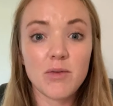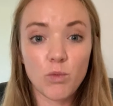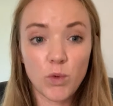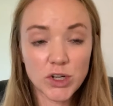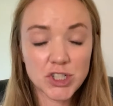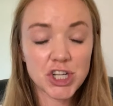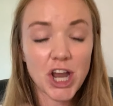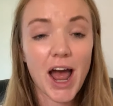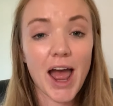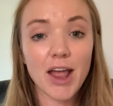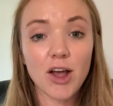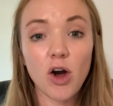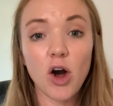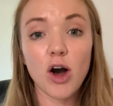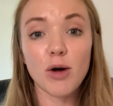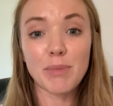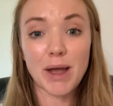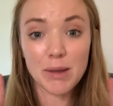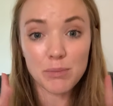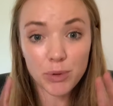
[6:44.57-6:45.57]
which I
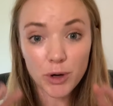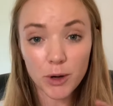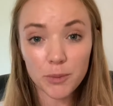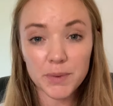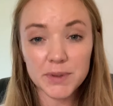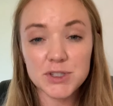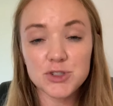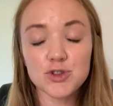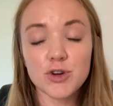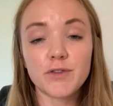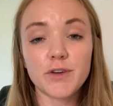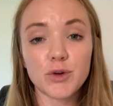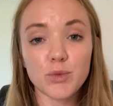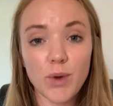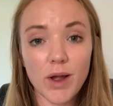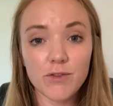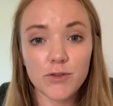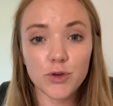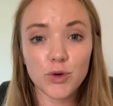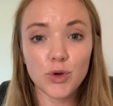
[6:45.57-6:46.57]
call my purpose-driven
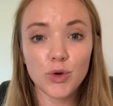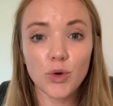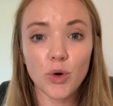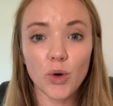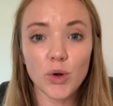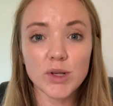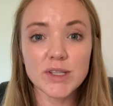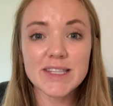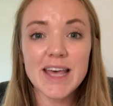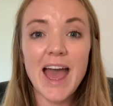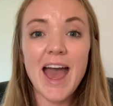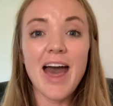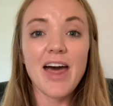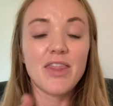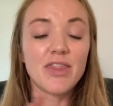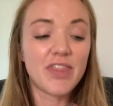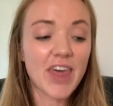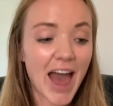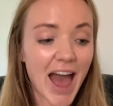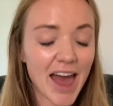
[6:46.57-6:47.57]
revenue goals.
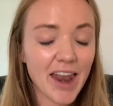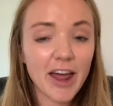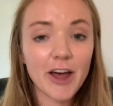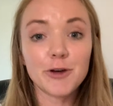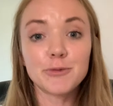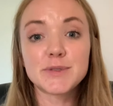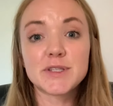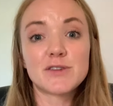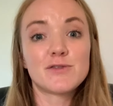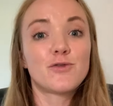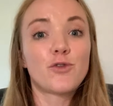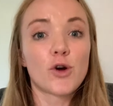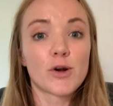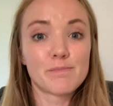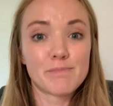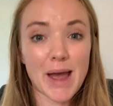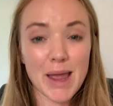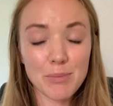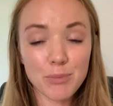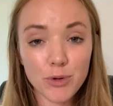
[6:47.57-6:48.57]
That helps
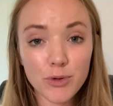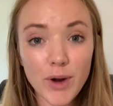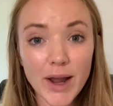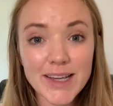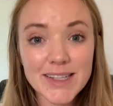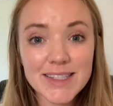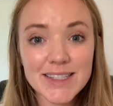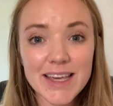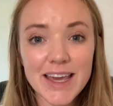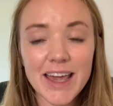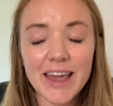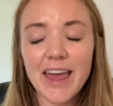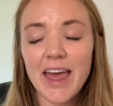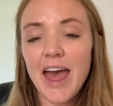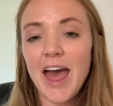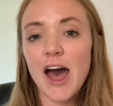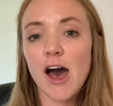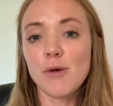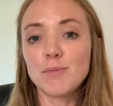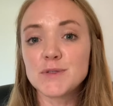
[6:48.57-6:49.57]
inform my pricing,
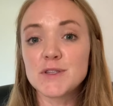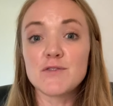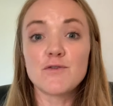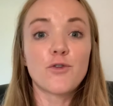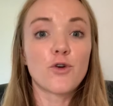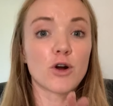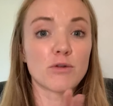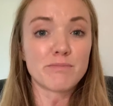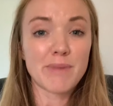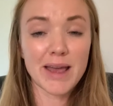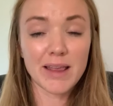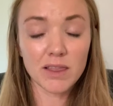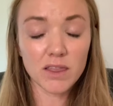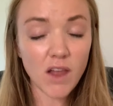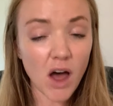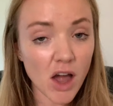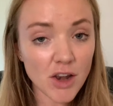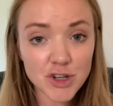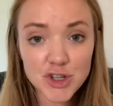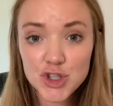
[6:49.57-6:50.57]
helps inform my
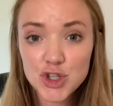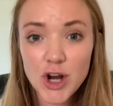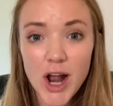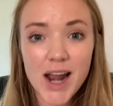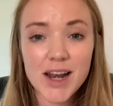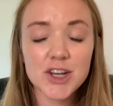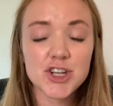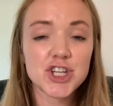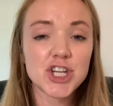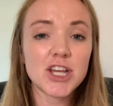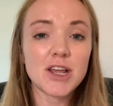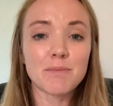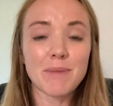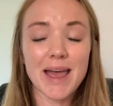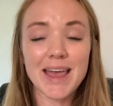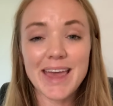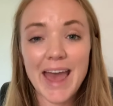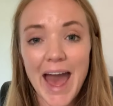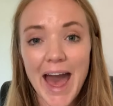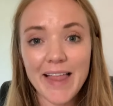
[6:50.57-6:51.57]
launch strategy and
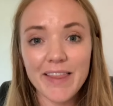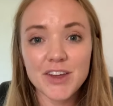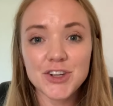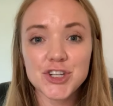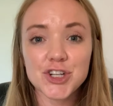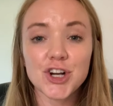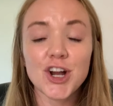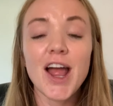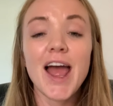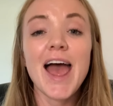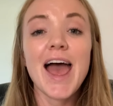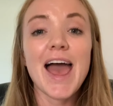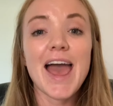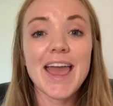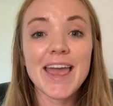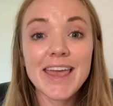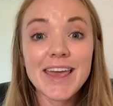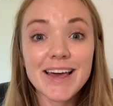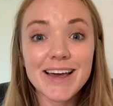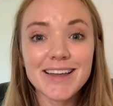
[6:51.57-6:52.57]
my calendar,
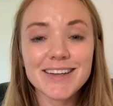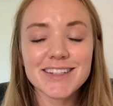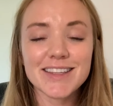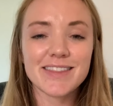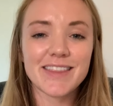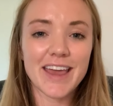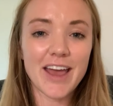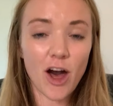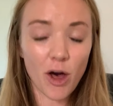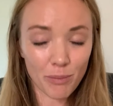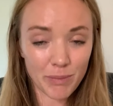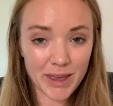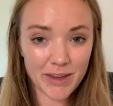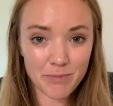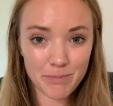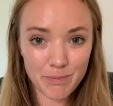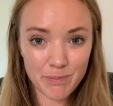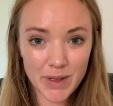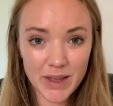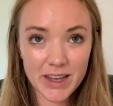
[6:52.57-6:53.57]
and they help
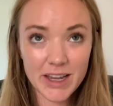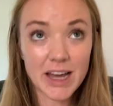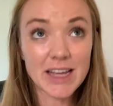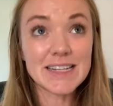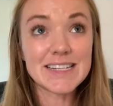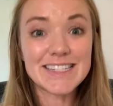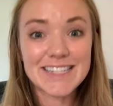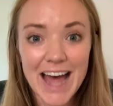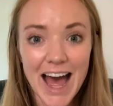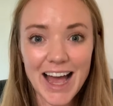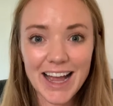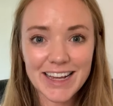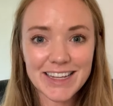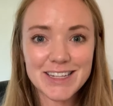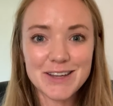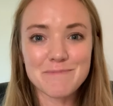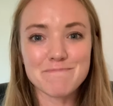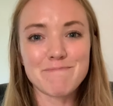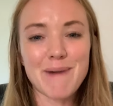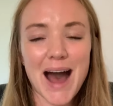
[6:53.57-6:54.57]
me
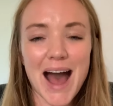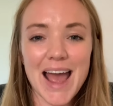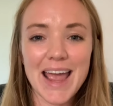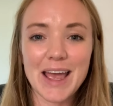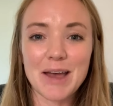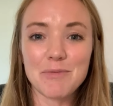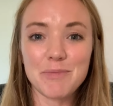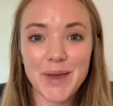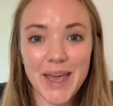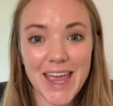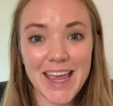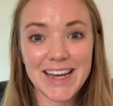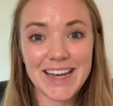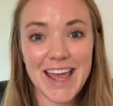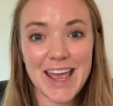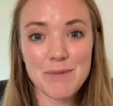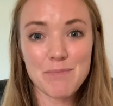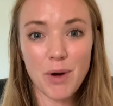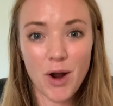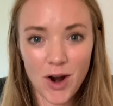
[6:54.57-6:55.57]
conduct my
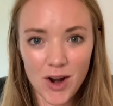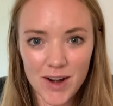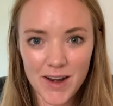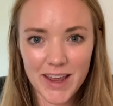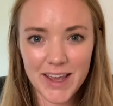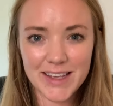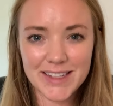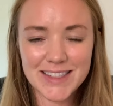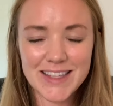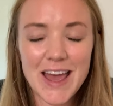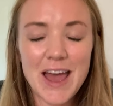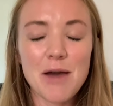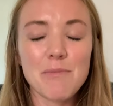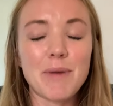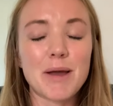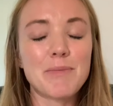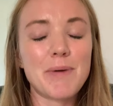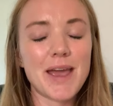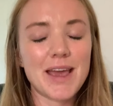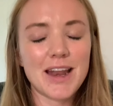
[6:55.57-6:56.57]
payday parties.
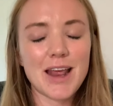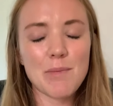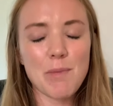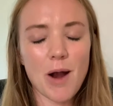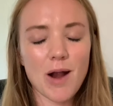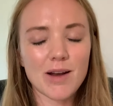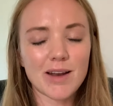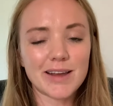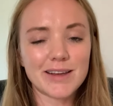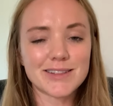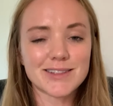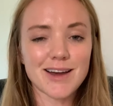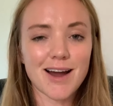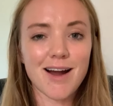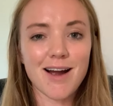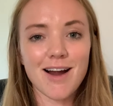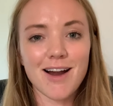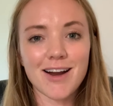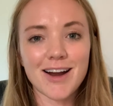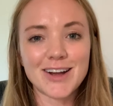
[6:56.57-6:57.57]
My payday parties
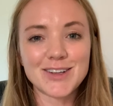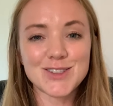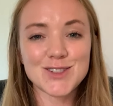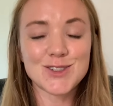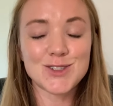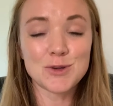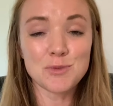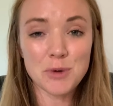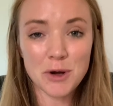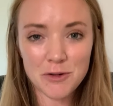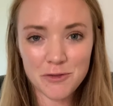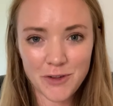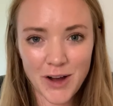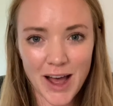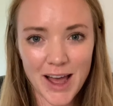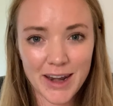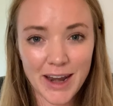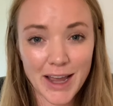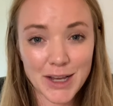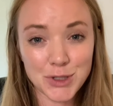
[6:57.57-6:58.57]
are super
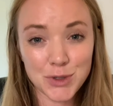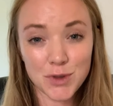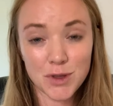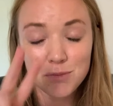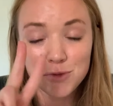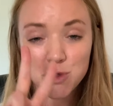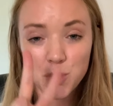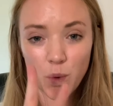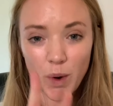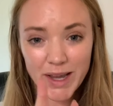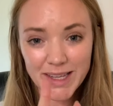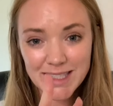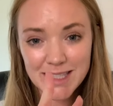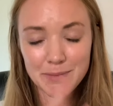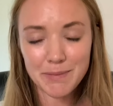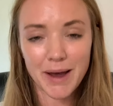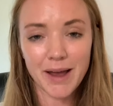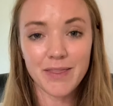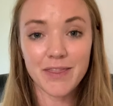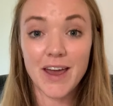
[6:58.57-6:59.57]
fun. I do them twice
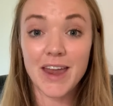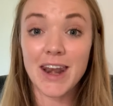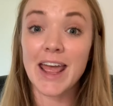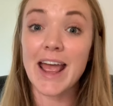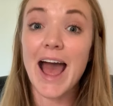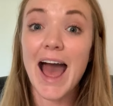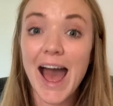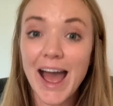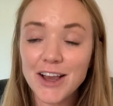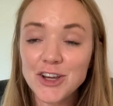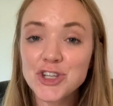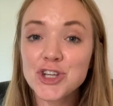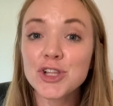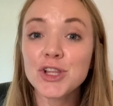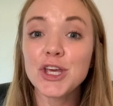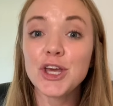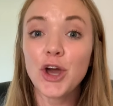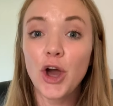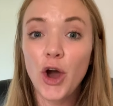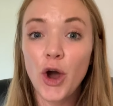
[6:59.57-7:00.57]
a month and I
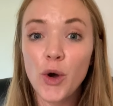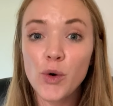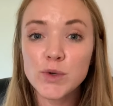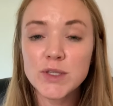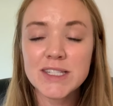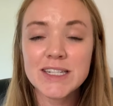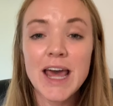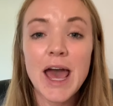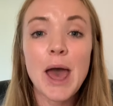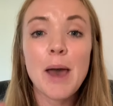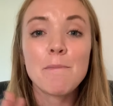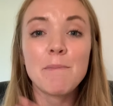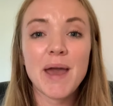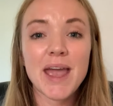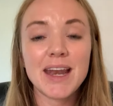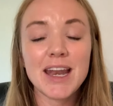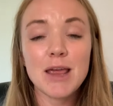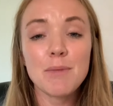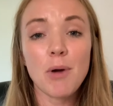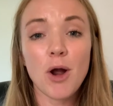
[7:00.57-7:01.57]
actually host payday